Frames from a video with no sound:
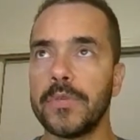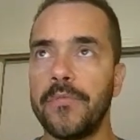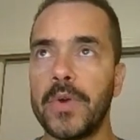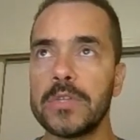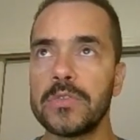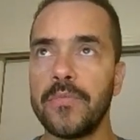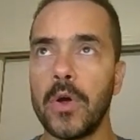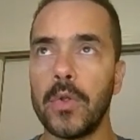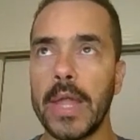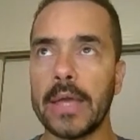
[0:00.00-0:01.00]
first of
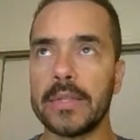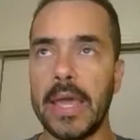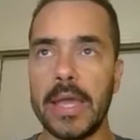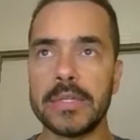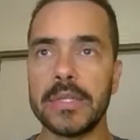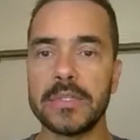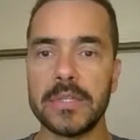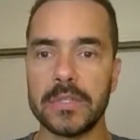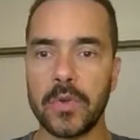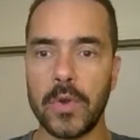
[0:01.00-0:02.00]
all, like the agent
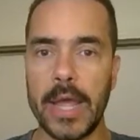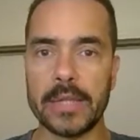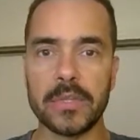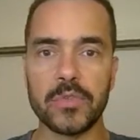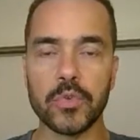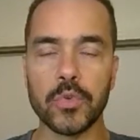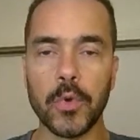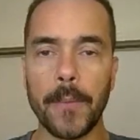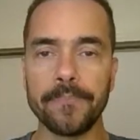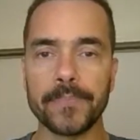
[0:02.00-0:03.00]
is connected
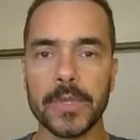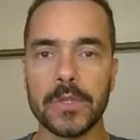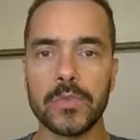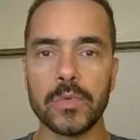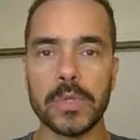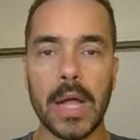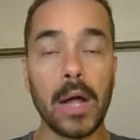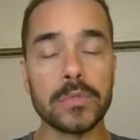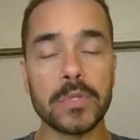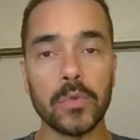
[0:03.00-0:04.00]
to the
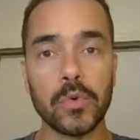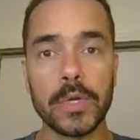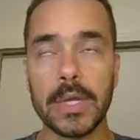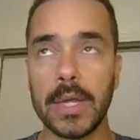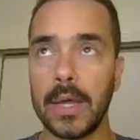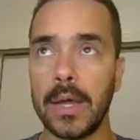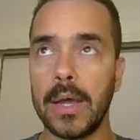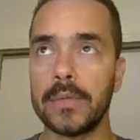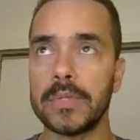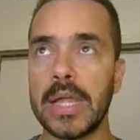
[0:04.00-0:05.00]
Outlook
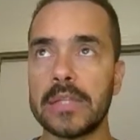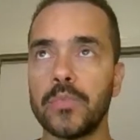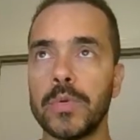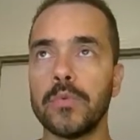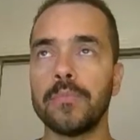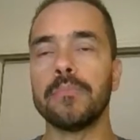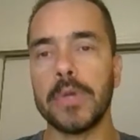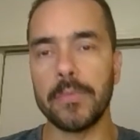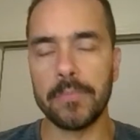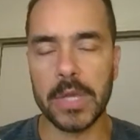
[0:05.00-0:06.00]
that will
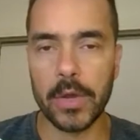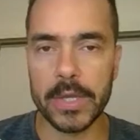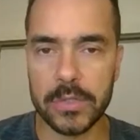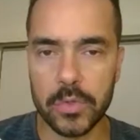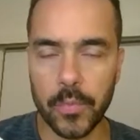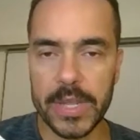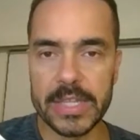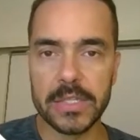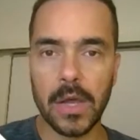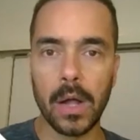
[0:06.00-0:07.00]
be going to
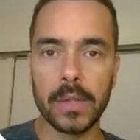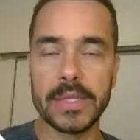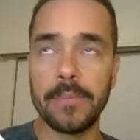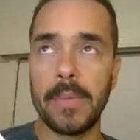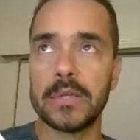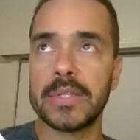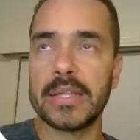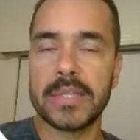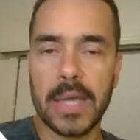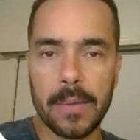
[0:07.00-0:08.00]
read all the emails
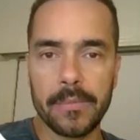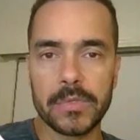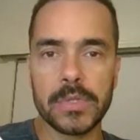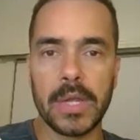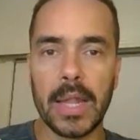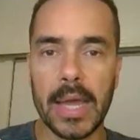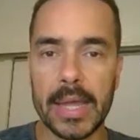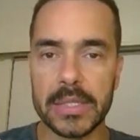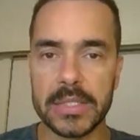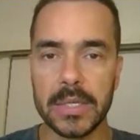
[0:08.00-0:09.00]
that come to the
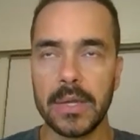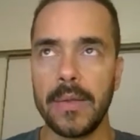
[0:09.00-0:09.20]
clients